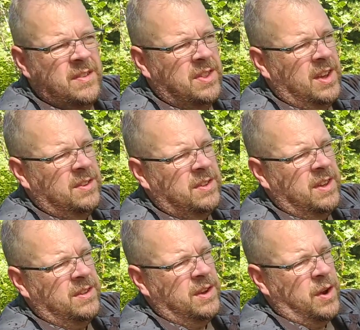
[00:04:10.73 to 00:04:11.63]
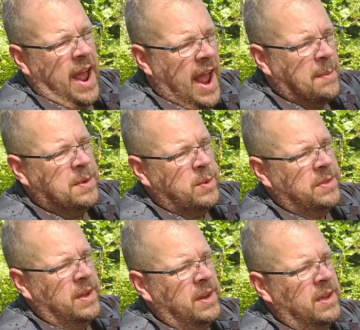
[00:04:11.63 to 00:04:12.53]
and everything is, and you're happy
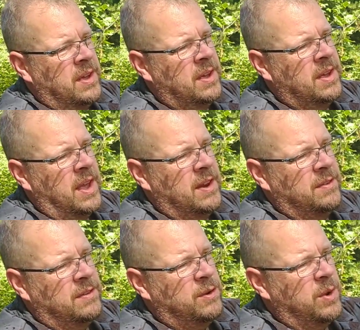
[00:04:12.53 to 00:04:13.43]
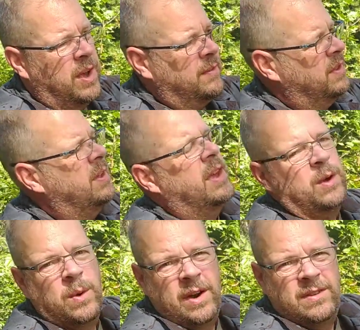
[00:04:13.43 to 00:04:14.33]
with it, and it's doing everything that
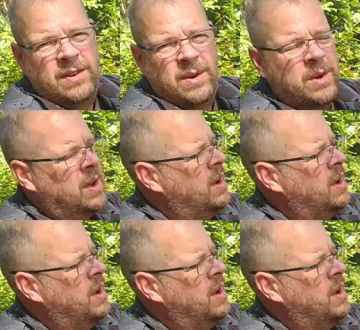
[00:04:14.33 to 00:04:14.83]
you want it to do,